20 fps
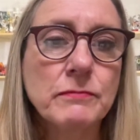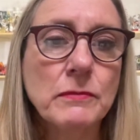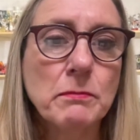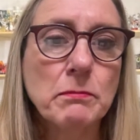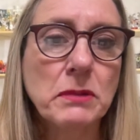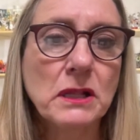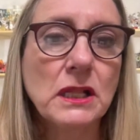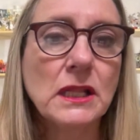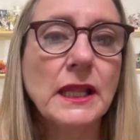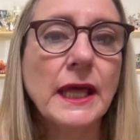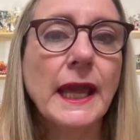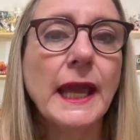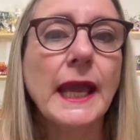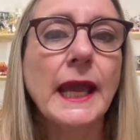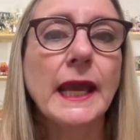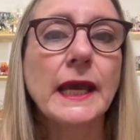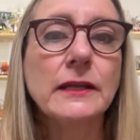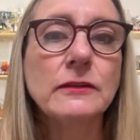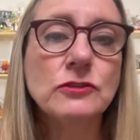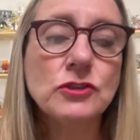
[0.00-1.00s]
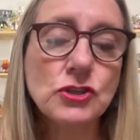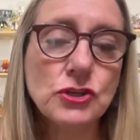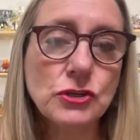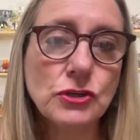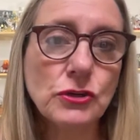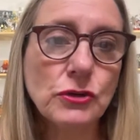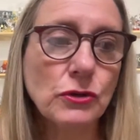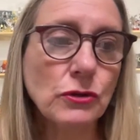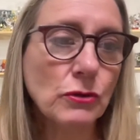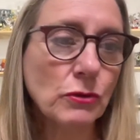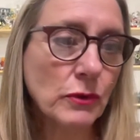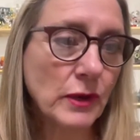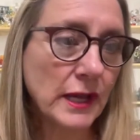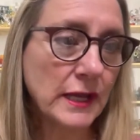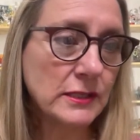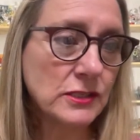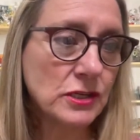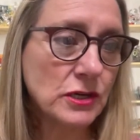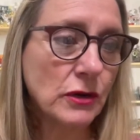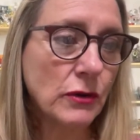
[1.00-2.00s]
plan to
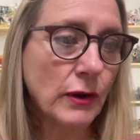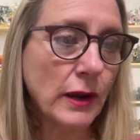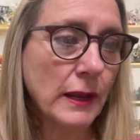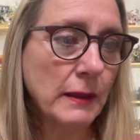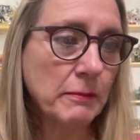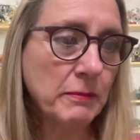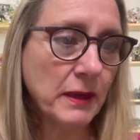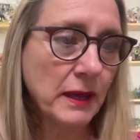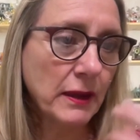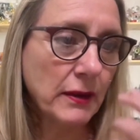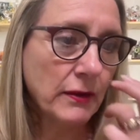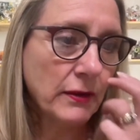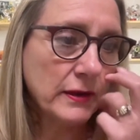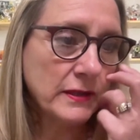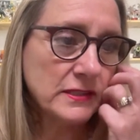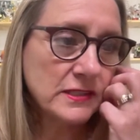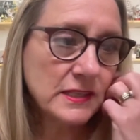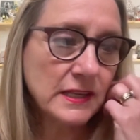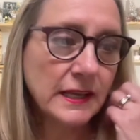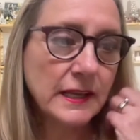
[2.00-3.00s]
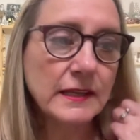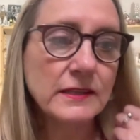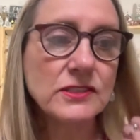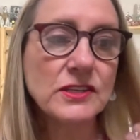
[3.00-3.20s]
integrate parents in,